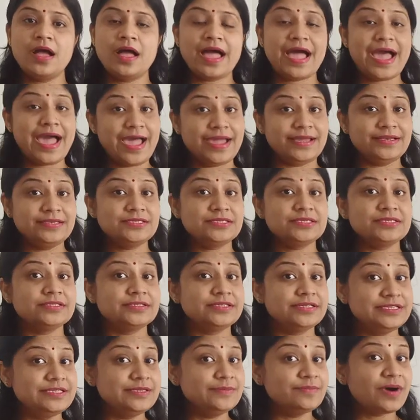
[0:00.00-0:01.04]
and
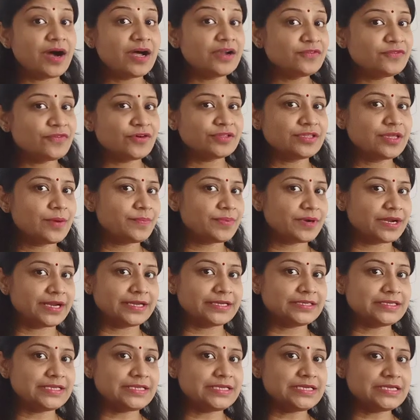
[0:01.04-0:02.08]
the demand for their
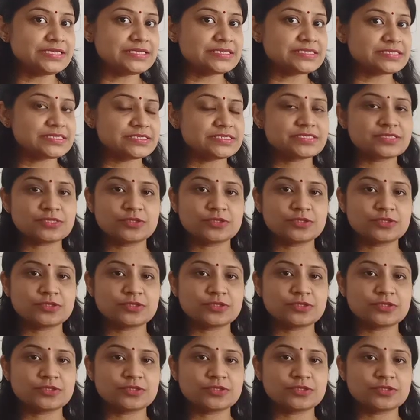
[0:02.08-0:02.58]
product increases.